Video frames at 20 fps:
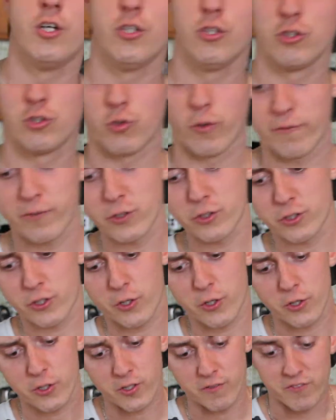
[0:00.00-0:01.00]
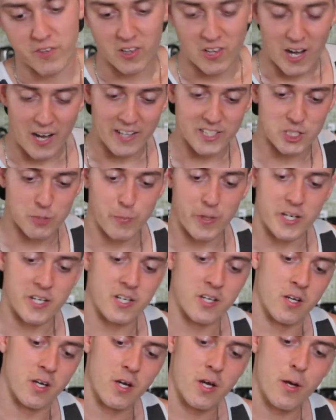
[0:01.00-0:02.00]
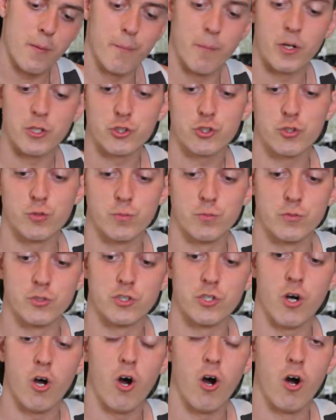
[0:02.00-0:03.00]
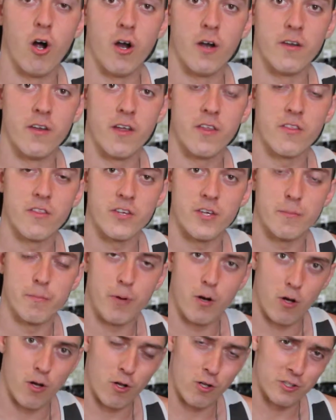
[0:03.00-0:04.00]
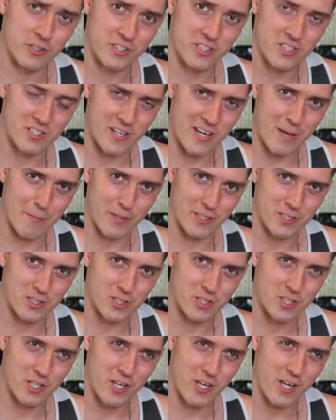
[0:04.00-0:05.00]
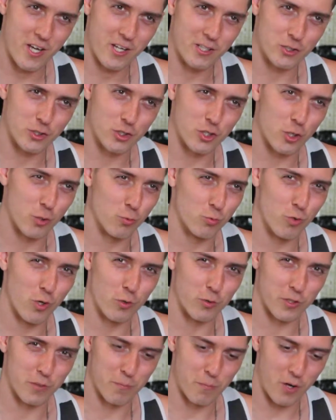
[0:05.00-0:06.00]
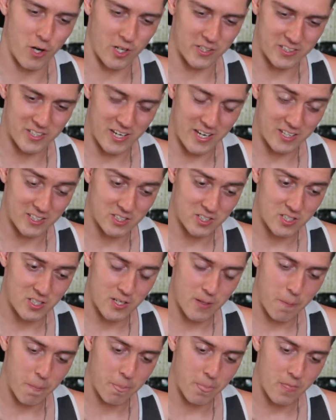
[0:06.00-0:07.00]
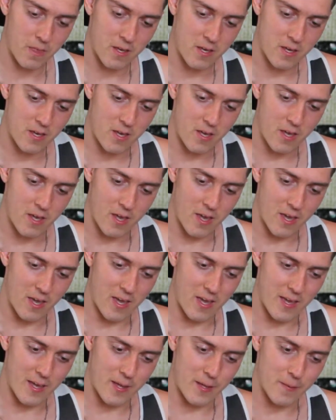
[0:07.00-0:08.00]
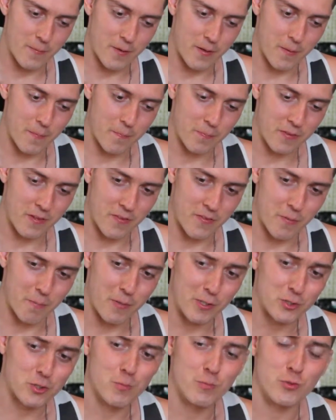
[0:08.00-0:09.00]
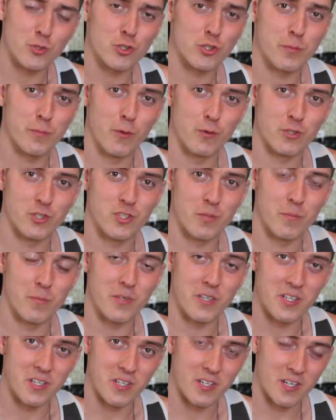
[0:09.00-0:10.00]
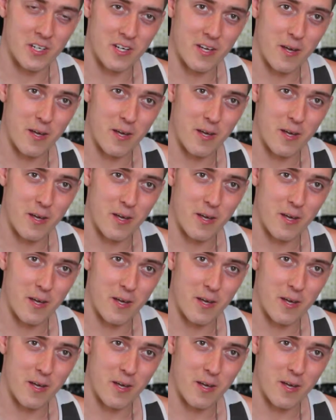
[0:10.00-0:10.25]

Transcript: So I first heard of the lion's mane mushrooms on the Paul Stamets Joe Rogan podcast. And the mushrooms are supposed to be